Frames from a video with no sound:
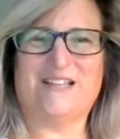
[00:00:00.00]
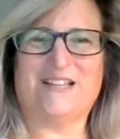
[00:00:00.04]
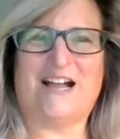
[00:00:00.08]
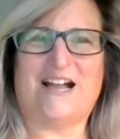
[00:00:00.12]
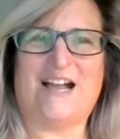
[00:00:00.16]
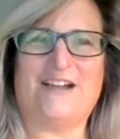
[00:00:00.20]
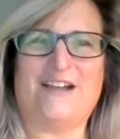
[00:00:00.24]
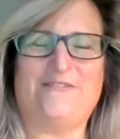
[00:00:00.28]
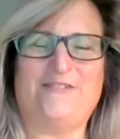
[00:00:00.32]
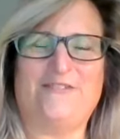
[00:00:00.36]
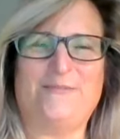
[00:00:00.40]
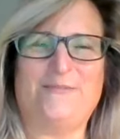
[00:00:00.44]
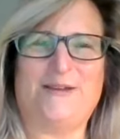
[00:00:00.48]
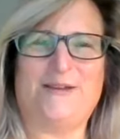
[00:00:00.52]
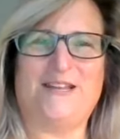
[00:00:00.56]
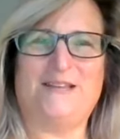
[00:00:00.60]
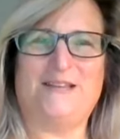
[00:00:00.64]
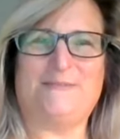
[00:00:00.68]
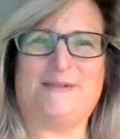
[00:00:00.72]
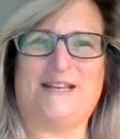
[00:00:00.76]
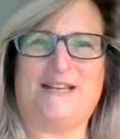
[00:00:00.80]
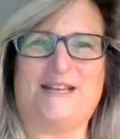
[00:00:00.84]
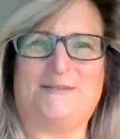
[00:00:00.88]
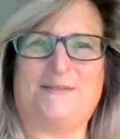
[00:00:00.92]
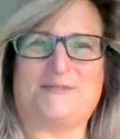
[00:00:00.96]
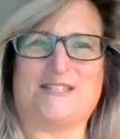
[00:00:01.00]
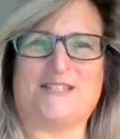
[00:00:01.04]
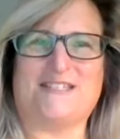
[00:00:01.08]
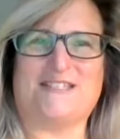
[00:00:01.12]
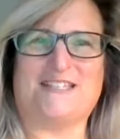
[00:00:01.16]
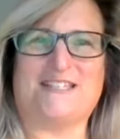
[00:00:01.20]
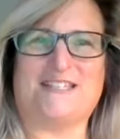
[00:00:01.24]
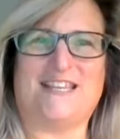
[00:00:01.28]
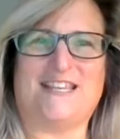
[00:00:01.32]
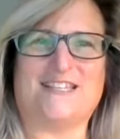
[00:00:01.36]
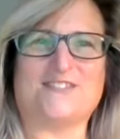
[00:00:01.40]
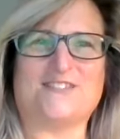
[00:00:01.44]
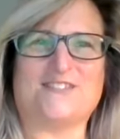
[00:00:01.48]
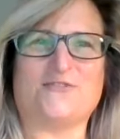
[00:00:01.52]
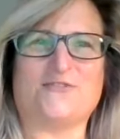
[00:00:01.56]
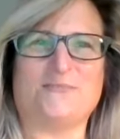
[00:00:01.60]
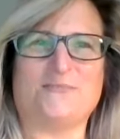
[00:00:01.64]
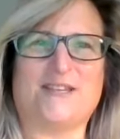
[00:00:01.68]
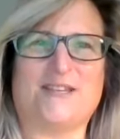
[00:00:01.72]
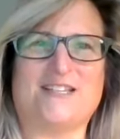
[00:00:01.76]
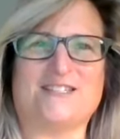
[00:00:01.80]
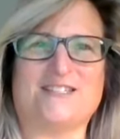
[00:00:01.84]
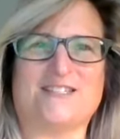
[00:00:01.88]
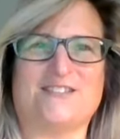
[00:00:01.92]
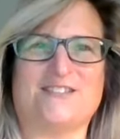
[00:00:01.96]
Hi, everybody. My name is Lisa Kessler from
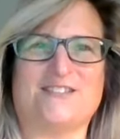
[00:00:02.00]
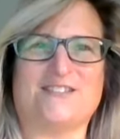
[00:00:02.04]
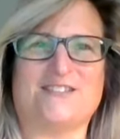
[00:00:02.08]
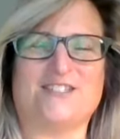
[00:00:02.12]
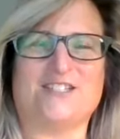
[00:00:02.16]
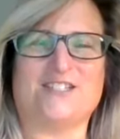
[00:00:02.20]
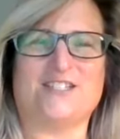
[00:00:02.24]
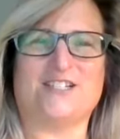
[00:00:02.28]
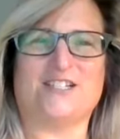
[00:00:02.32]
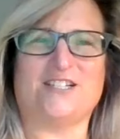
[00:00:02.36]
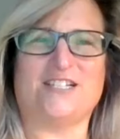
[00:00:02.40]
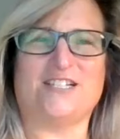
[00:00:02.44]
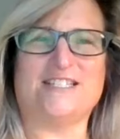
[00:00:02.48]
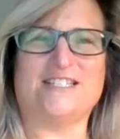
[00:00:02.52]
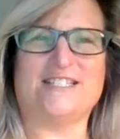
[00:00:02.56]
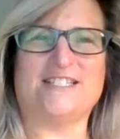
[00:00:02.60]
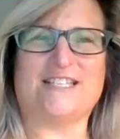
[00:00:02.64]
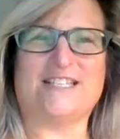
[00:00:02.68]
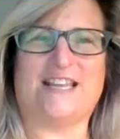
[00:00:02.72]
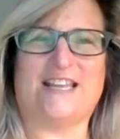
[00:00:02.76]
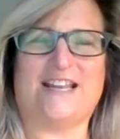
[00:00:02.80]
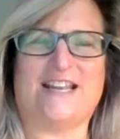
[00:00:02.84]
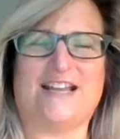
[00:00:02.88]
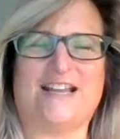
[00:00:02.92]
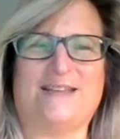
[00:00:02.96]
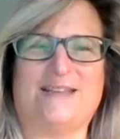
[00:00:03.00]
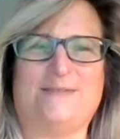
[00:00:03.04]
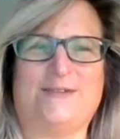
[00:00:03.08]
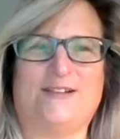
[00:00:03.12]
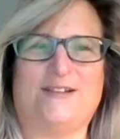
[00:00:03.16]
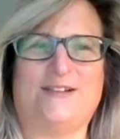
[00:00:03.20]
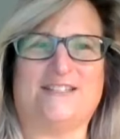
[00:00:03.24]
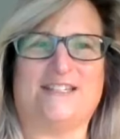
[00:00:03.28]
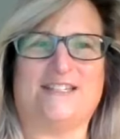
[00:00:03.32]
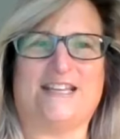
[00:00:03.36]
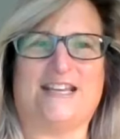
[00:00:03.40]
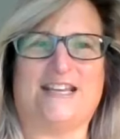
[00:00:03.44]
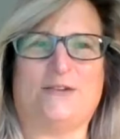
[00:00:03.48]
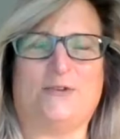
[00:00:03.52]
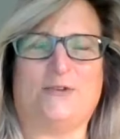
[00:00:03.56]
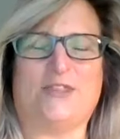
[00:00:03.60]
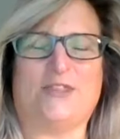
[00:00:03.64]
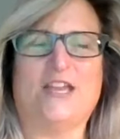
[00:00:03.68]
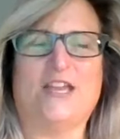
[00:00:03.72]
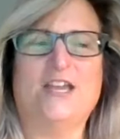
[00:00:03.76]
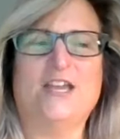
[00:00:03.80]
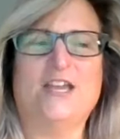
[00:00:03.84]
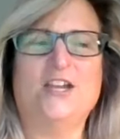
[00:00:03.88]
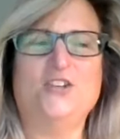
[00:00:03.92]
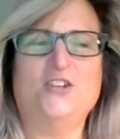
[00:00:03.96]
Kessler Insurance, and I am here today with
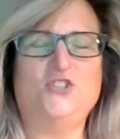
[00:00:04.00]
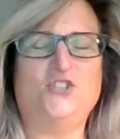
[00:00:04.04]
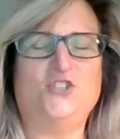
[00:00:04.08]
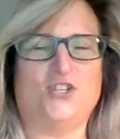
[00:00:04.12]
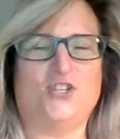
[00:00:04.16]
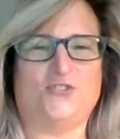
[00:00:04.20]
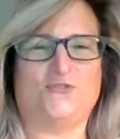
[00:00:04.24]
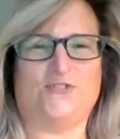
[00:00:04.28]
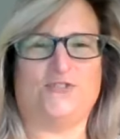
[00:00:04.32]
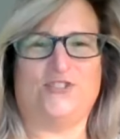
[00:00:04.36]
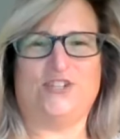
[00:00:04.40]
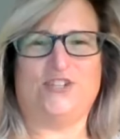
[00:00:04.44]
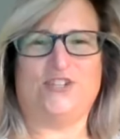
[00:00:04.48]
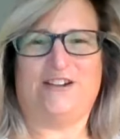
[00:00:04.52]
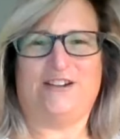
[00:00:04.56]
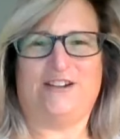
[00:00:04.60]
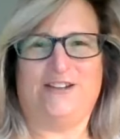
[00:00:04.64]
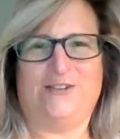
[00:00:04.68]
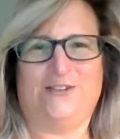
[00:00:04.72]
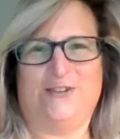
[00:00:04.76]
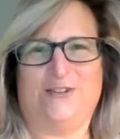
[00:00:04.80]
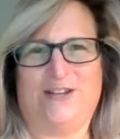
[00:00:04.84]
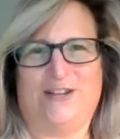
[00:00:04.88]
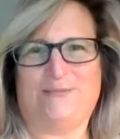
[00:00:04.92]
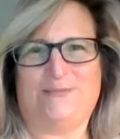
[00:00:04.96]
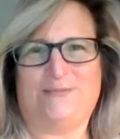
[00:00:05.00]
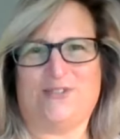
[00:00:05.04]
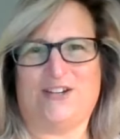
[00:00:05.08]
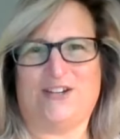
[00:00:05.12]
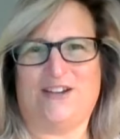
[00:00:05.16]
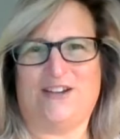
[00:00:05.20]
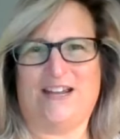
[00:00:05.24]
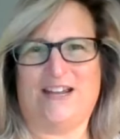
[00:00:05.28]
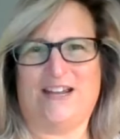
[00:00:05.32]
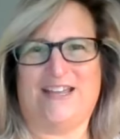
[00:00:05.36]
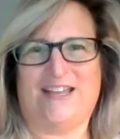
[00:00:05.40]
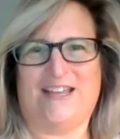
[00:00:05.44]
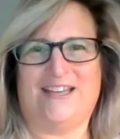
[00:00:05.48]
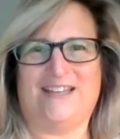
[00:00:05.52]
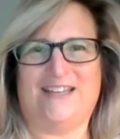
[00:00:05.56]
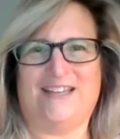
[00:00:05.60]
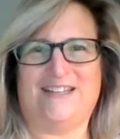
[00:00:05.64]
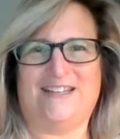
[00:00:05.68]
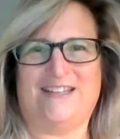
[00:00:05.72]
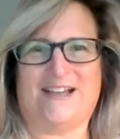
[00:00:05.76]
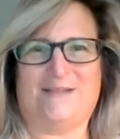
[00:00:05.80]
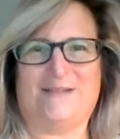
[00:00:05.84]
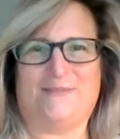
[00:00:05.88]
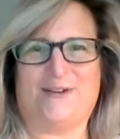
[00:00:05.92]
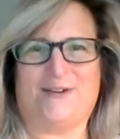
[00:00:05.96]
Cheers for Charity New Hampshire.
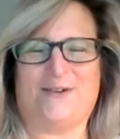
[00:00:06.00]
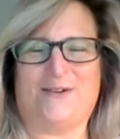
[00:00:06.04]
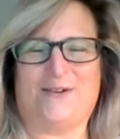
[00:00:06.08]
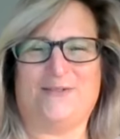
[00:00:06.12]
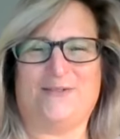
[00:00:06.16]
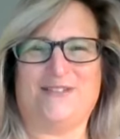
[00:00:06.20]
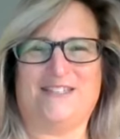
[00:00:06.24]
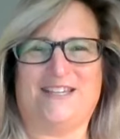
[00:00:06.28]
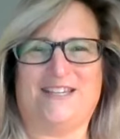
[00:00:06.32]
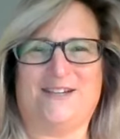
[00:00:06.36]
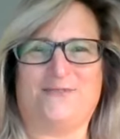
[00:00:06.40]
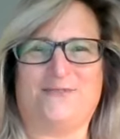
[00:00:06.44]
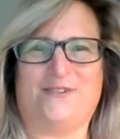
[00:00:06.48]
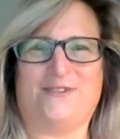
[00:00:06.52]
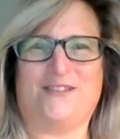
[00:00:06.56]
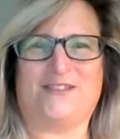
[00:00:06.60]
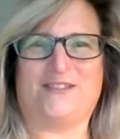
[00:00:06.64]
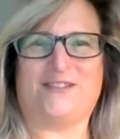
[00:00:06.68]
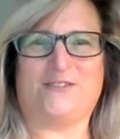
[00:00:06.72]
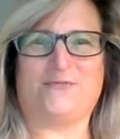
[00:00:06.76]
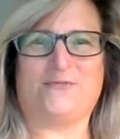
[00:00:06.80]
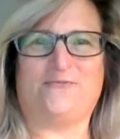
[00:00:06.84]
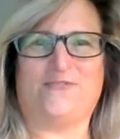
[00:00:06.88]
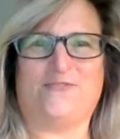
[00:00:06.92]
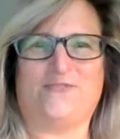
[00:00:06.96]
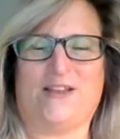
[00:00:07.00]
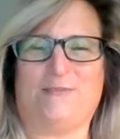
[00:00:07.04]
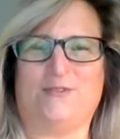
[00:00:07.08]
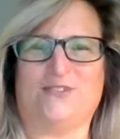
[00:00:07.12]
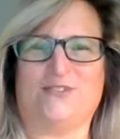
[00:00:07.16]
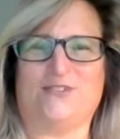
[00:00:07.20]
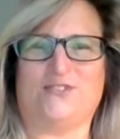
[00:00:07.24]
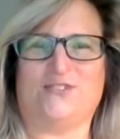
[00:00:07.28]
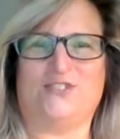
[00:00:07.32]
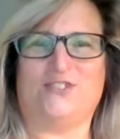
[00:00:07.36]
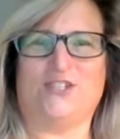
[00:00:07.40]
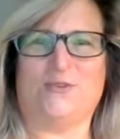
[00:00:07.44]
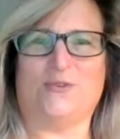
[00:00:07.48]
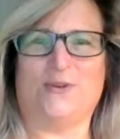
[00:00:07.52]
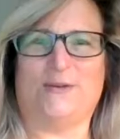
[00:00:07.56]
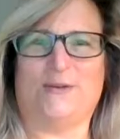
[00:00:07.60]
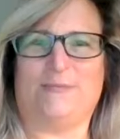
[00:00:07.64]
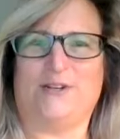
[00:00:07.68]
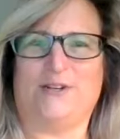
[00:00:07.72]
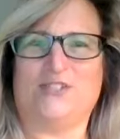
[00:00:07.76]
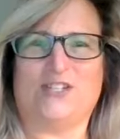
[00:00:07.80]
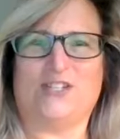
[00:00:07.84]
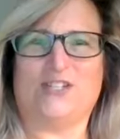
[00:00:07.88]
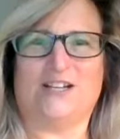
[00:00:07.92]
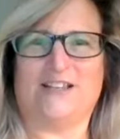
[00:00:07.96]
And I'm always here with the fabulous Joanne
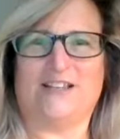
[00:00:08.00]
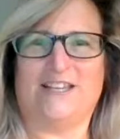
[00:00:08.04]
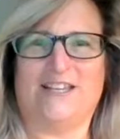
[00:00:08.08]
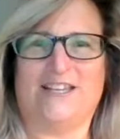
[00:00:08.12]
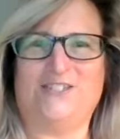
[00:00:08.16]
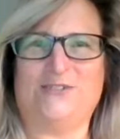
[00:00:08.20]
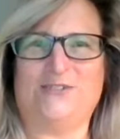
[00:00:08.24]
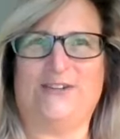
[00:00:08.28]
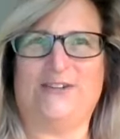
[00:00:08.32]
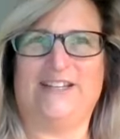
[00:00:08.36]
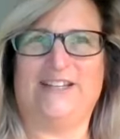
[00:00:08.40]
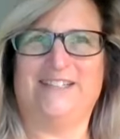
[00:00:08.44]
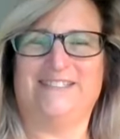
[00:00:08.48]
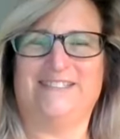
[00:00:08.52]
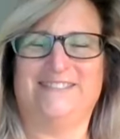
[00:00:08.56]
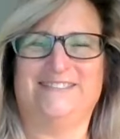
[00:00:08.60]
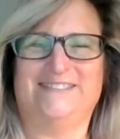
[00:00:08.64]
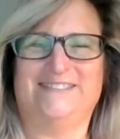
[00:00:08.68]
Burchuk. Hey, Joanne.